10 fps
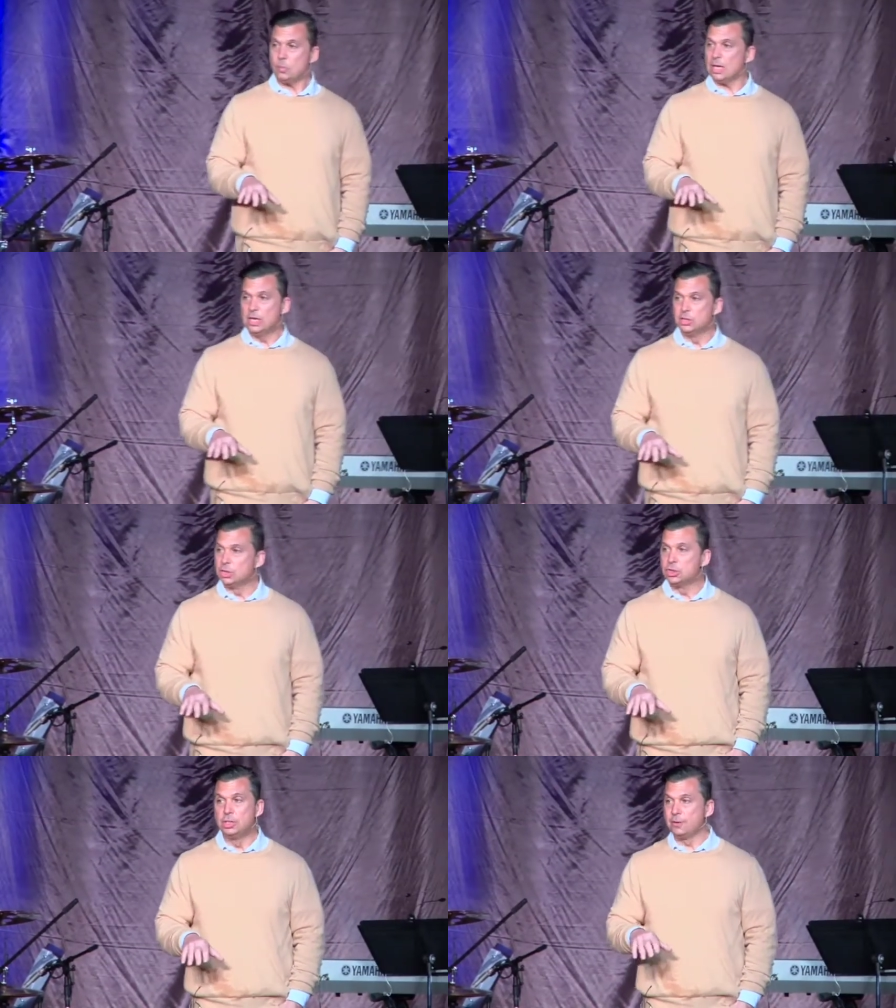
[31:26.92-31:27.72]
is as
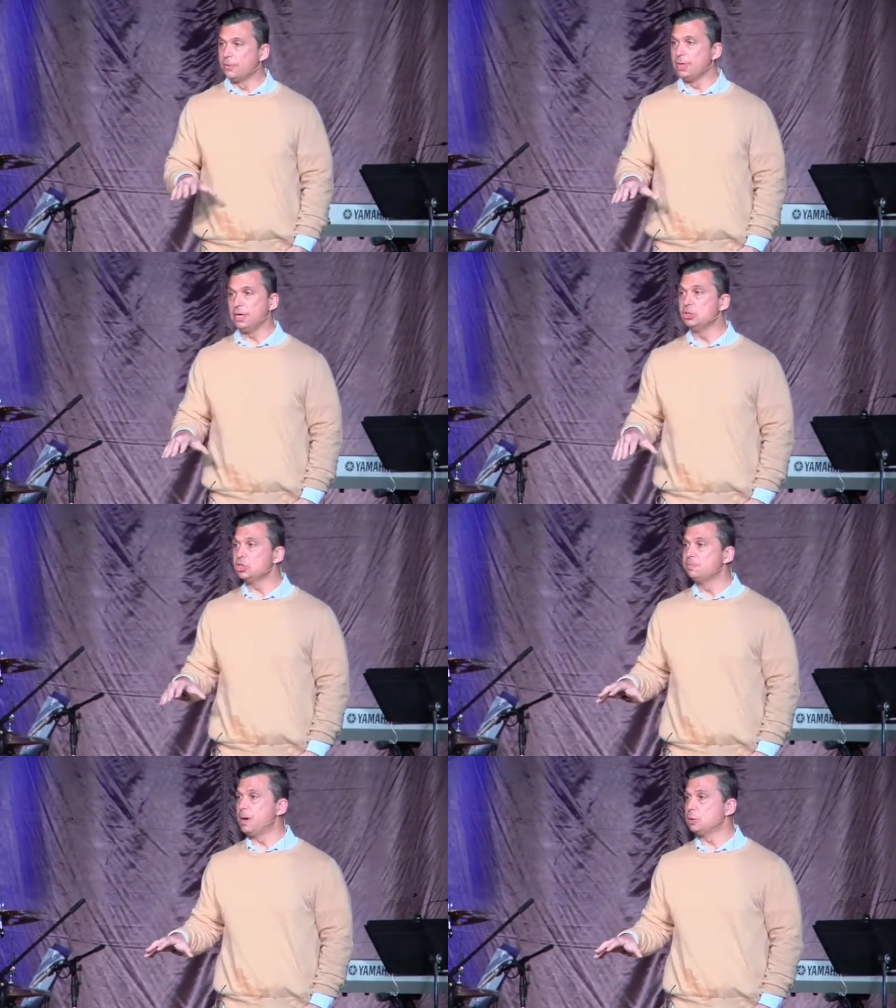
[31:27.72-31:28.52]
different and is
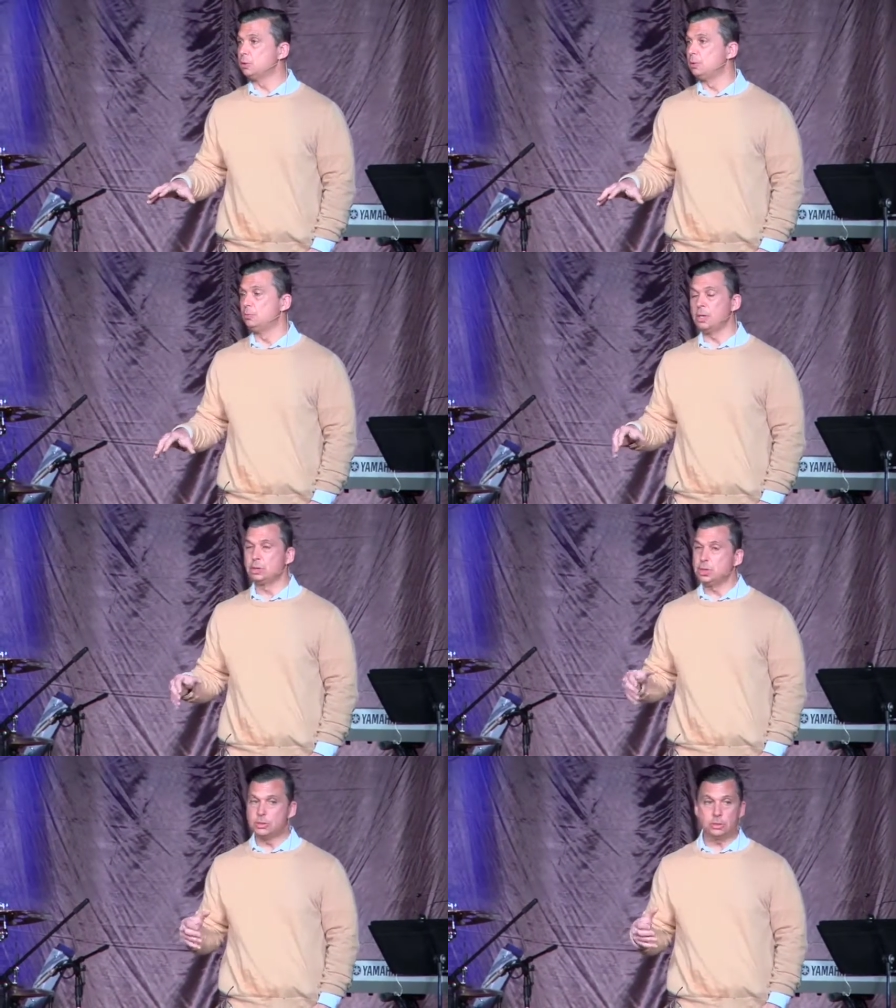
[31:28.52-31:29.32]
special. And what
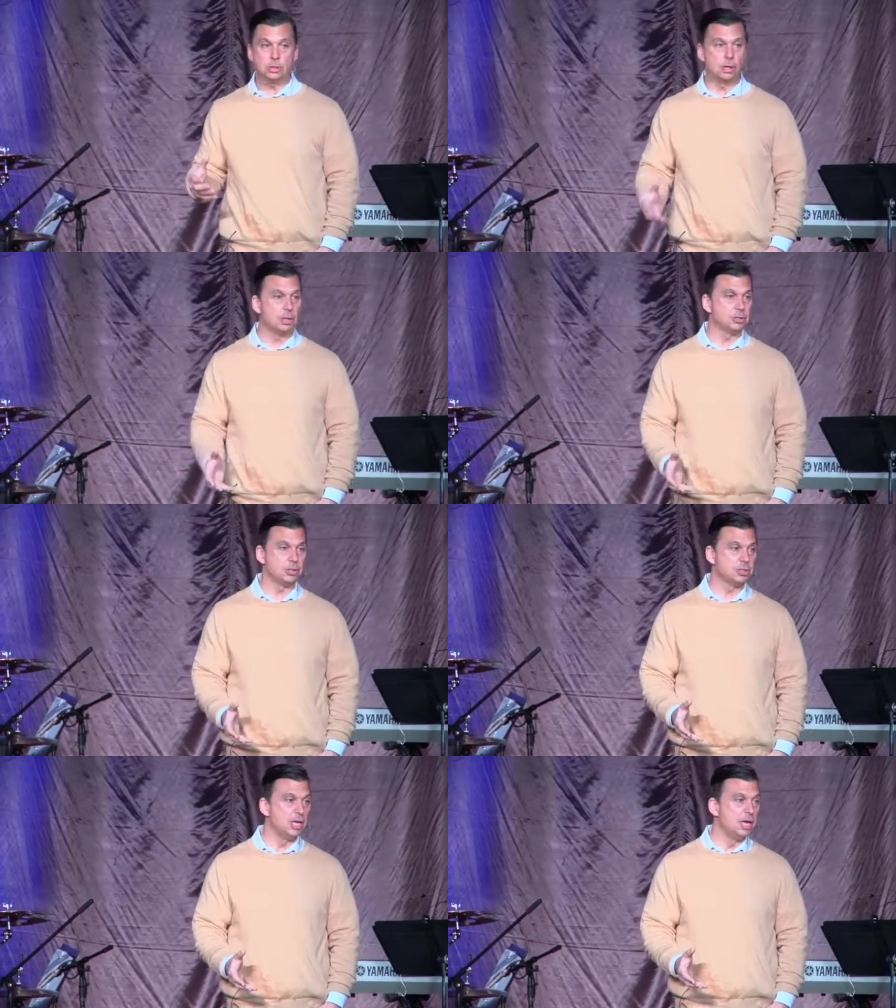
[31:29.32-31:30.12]
Jesus calls
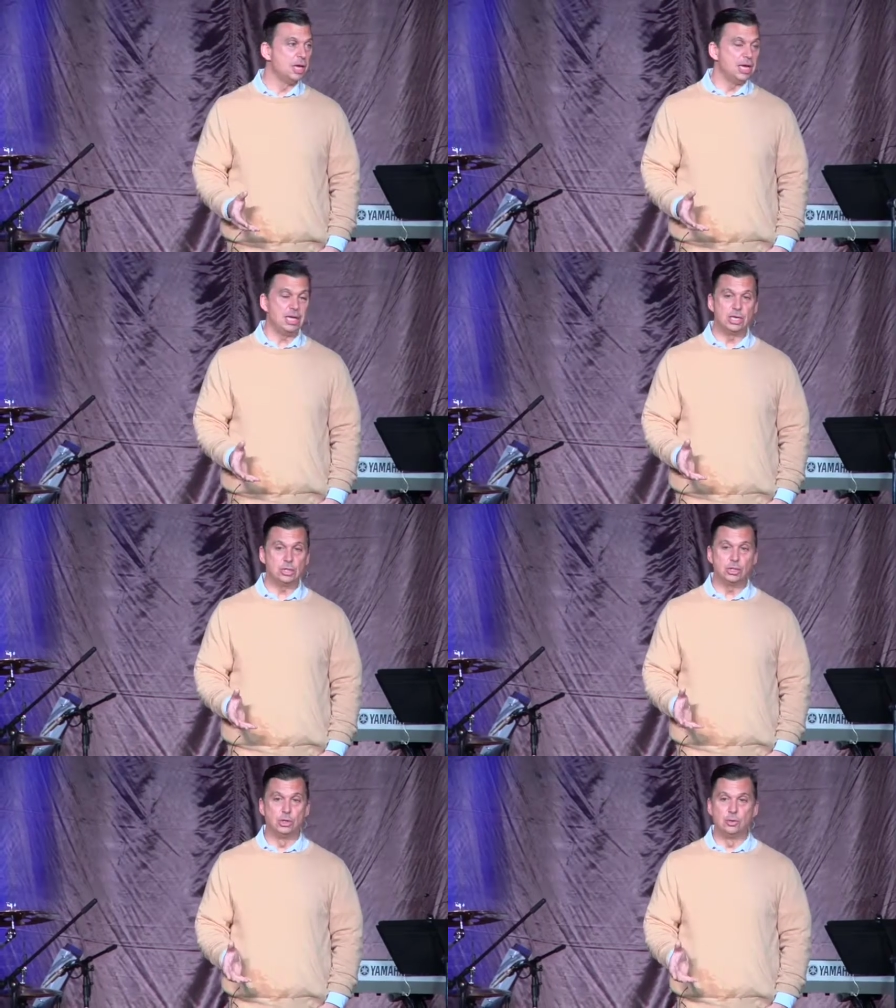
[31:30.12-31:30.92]
us eh,
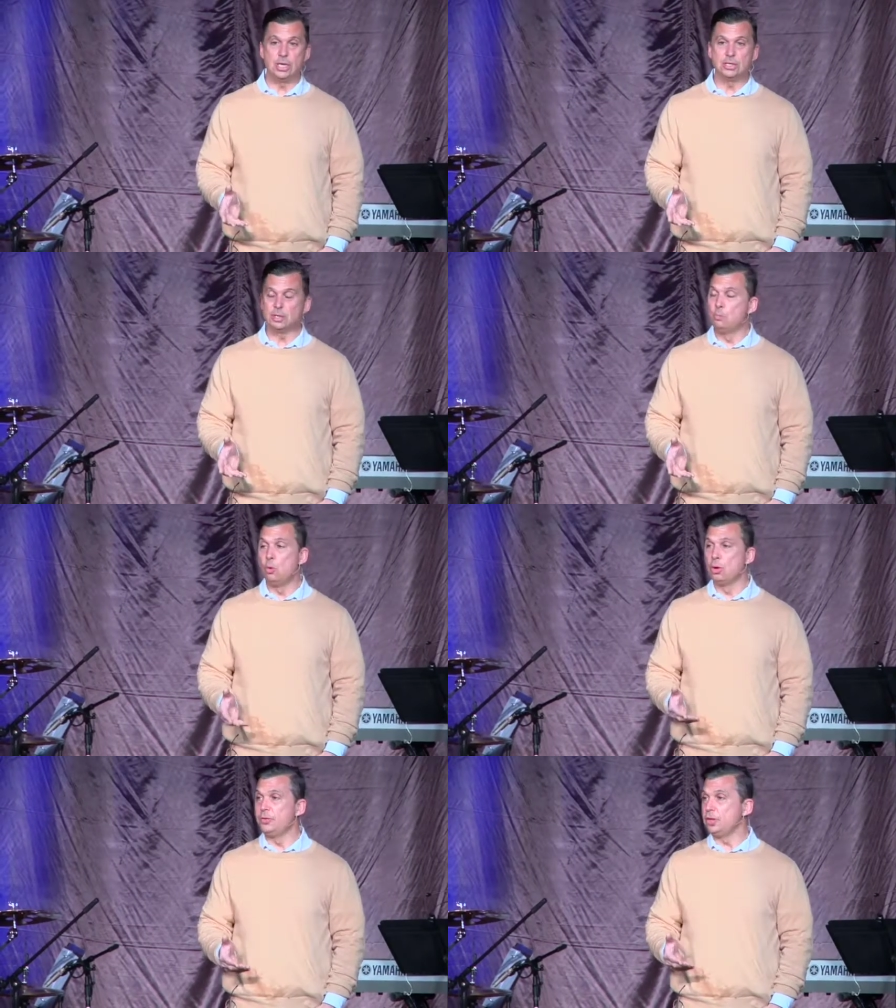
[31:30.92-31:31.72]
to is
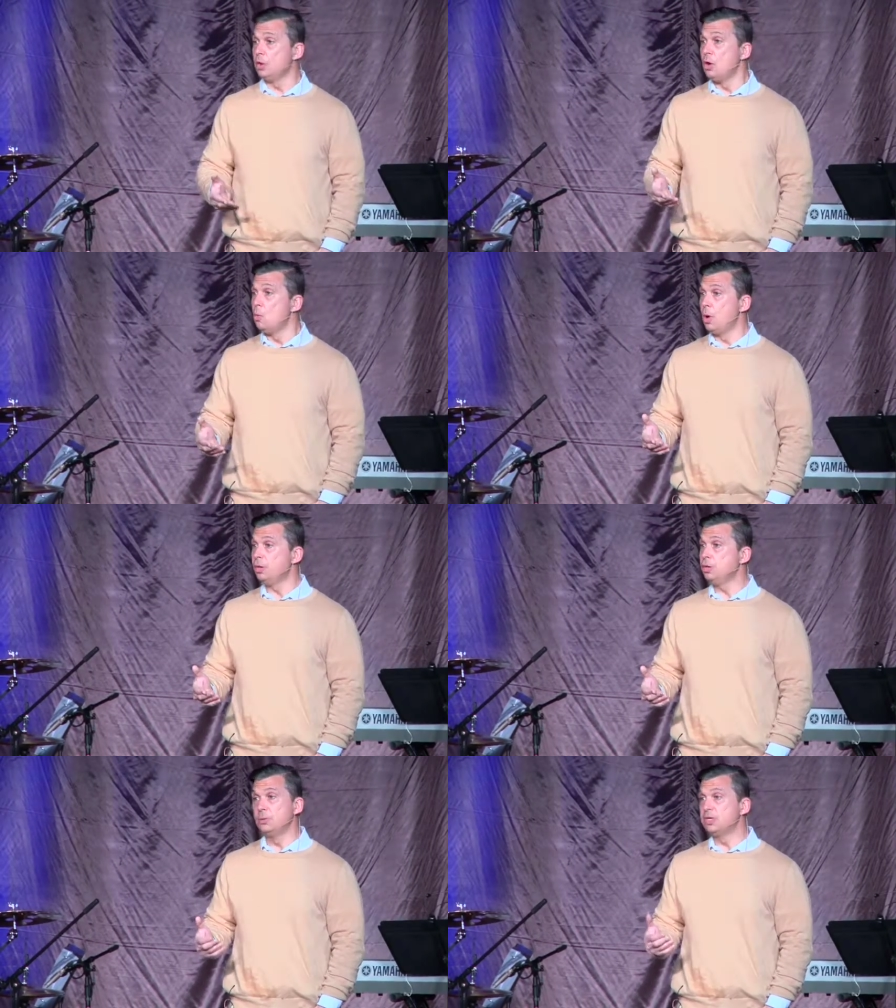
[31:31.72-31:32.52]
more than what
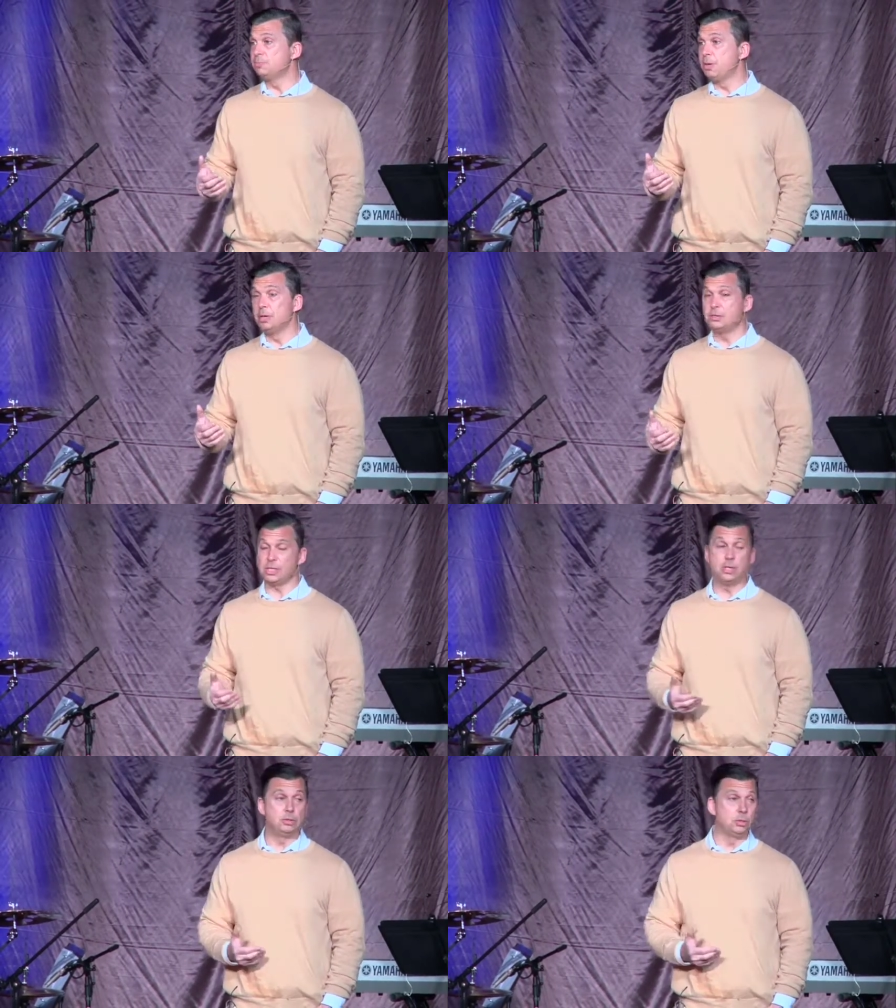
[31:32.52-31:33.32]
you experience
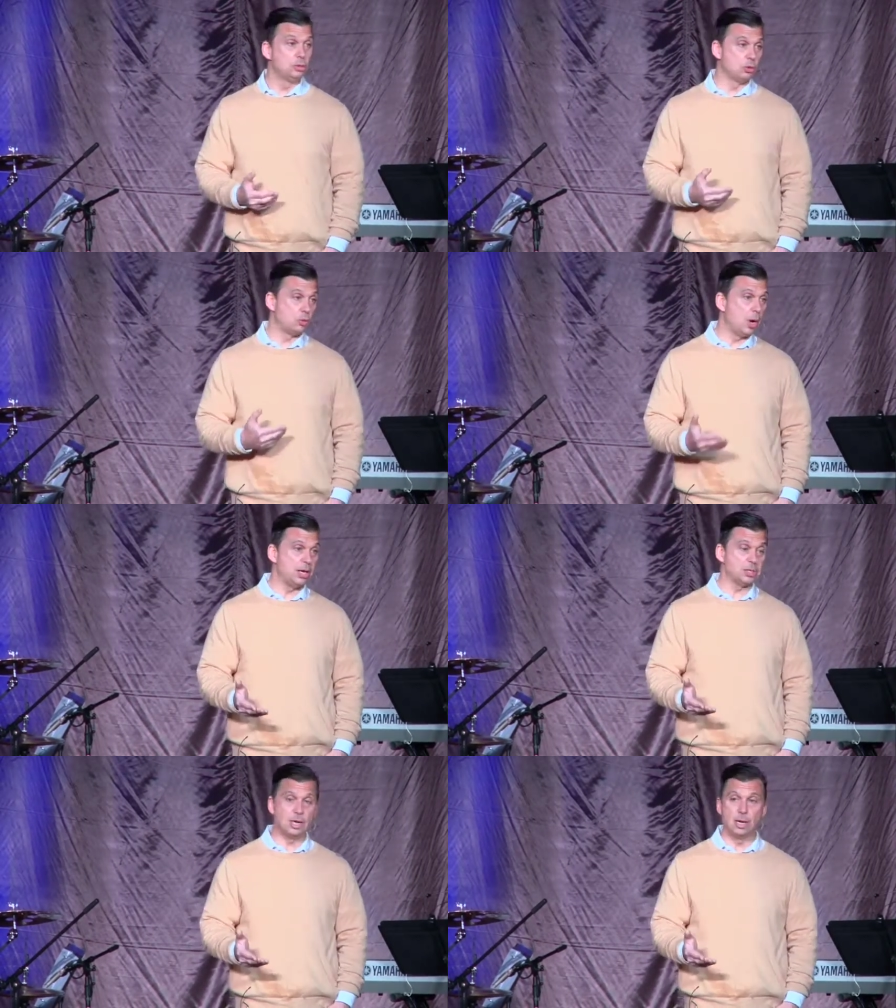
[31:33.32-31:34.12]
in your quiet
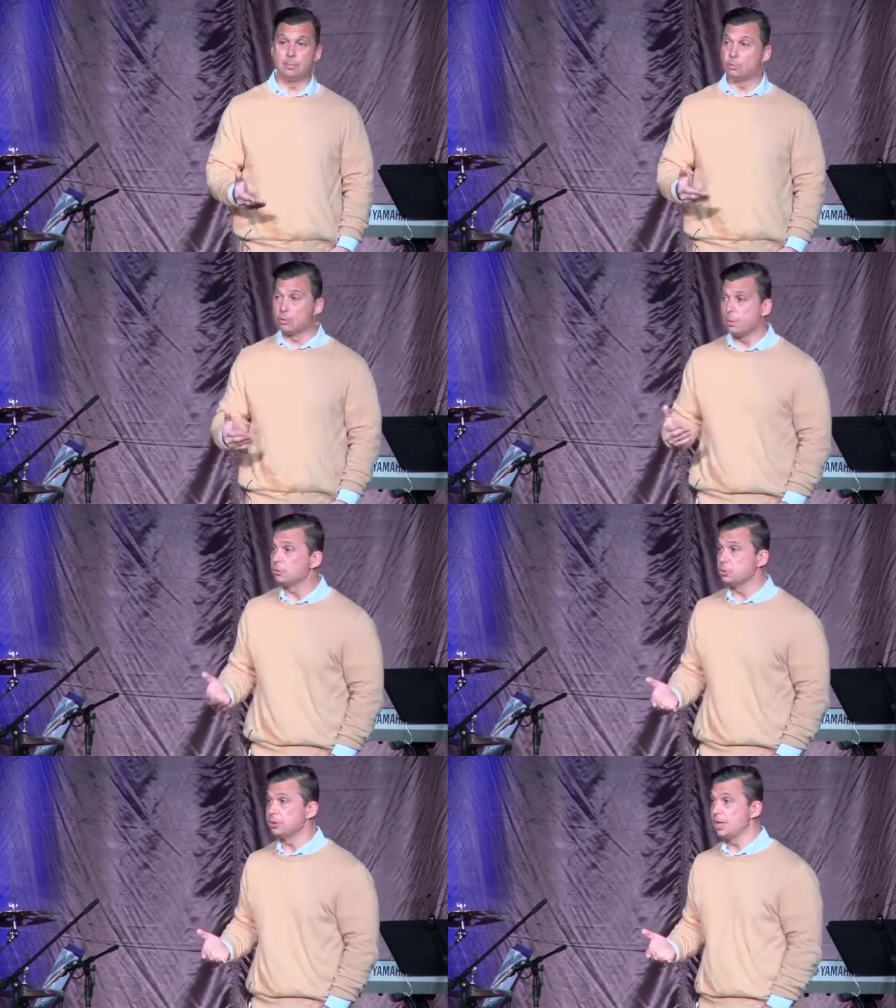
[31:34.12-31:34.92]
time or your
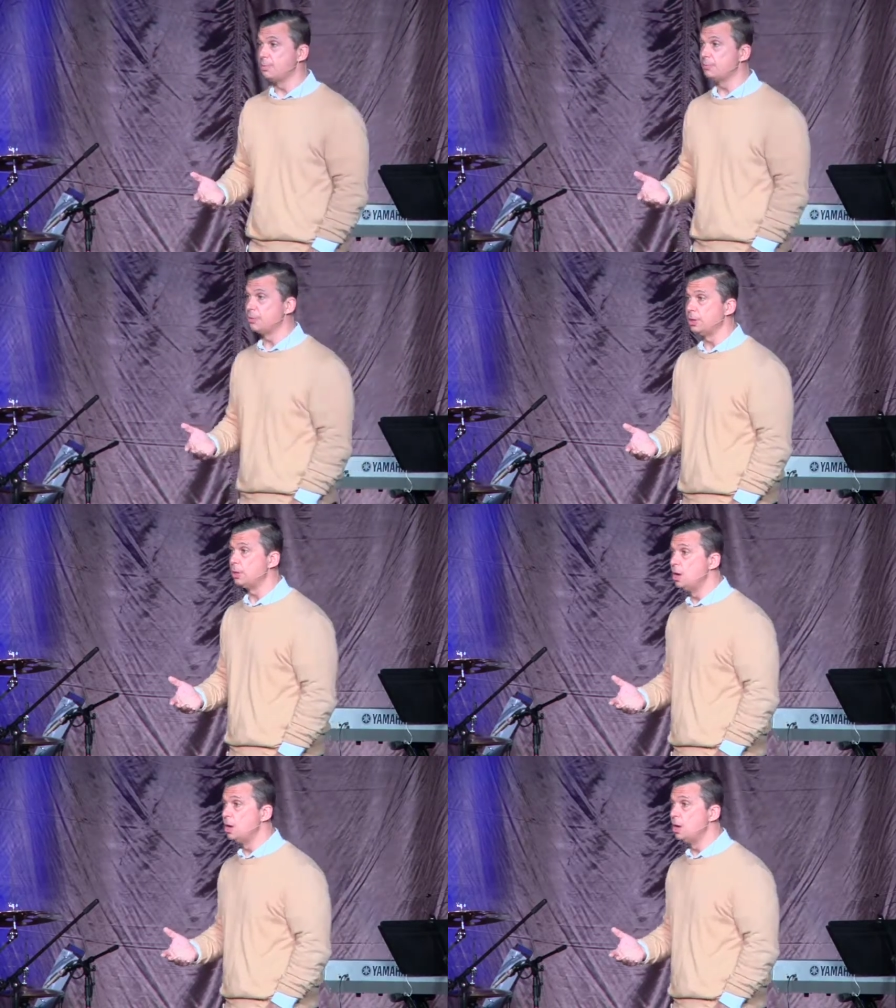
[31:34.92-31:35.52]
personal time of prayer.